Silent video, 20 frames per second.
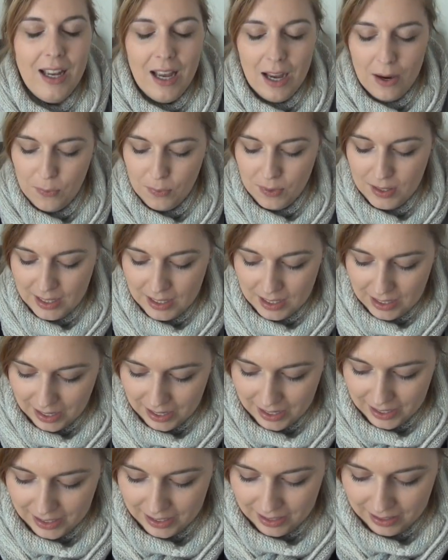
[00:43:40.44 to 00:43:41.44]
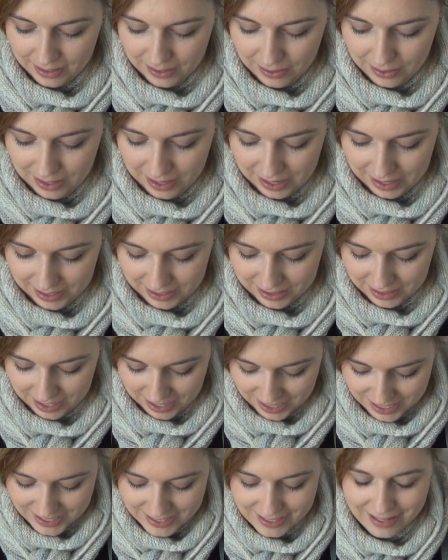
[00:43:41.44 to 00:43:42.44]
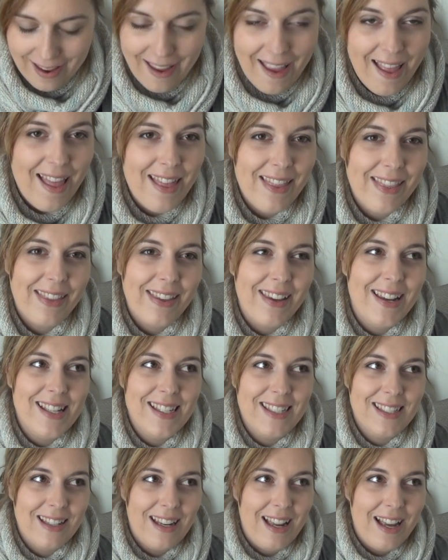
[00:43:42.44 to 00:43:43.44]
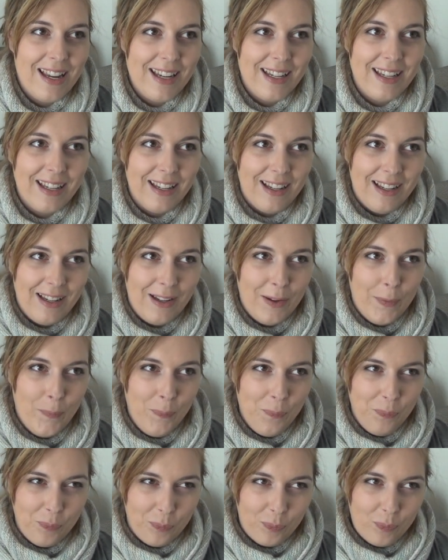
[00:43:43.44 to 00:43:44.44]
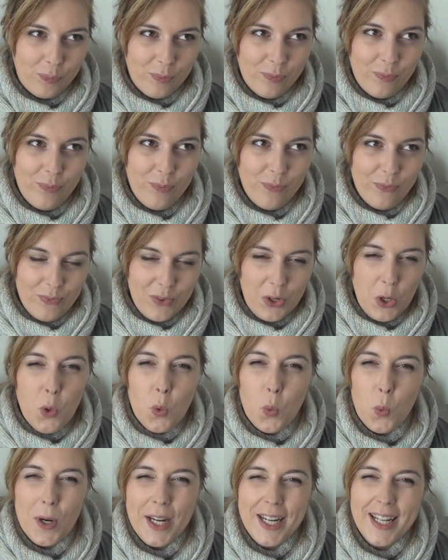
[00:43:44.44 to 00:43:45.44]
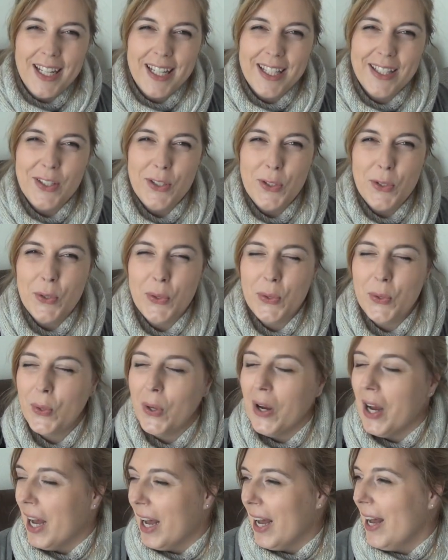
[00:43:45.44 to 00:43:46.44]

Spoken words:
I really like that. And it's like wink to